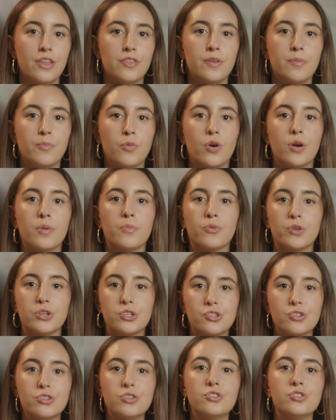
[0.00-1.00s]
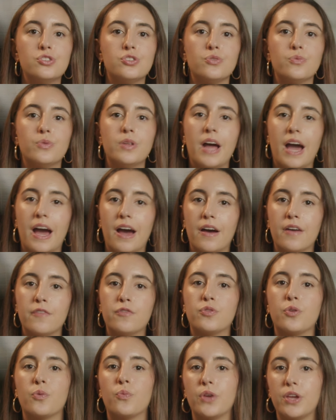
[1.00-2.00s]
The more embrasures you will
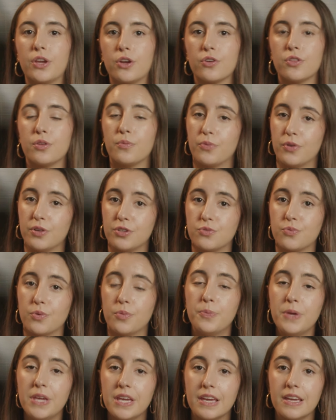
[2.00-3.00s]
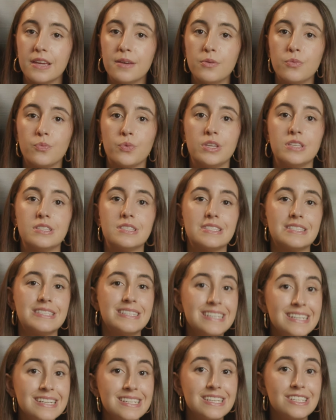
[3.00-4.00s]
have, the weaker the bridge will be. We
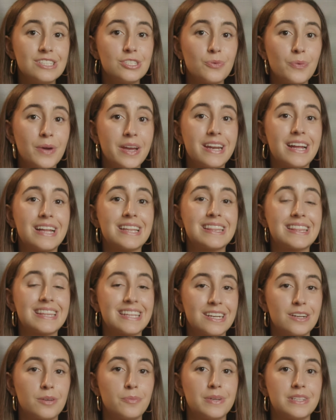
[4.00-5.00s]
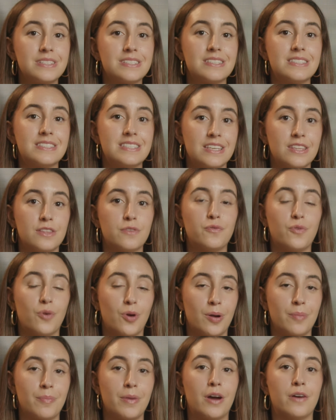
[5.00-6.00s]
still need to wait a little bit to see the
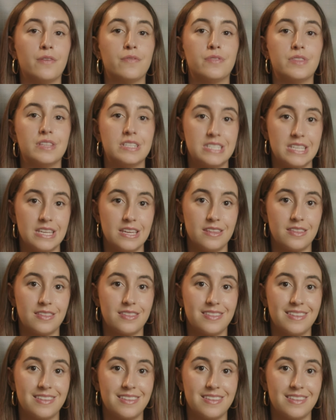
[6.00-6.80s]
form of the teeth.